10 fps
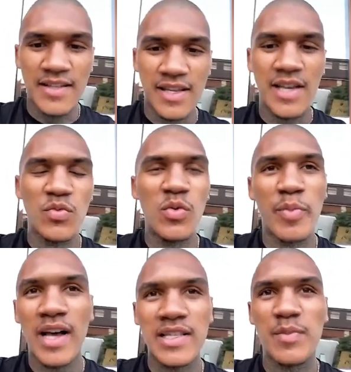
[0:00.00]
So he walked
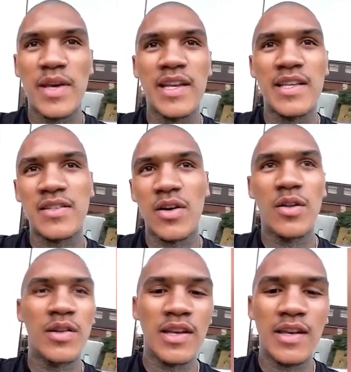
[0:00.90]
past me and he's
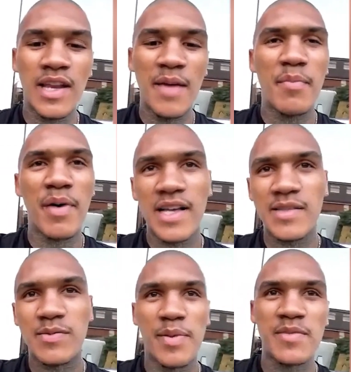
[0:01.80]
gone, let me pass
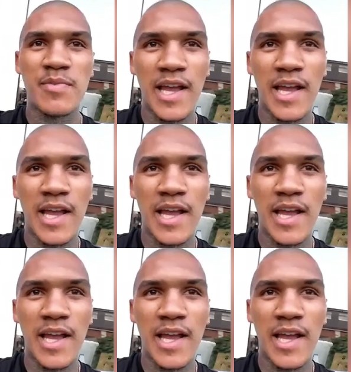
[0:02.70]
my best mate.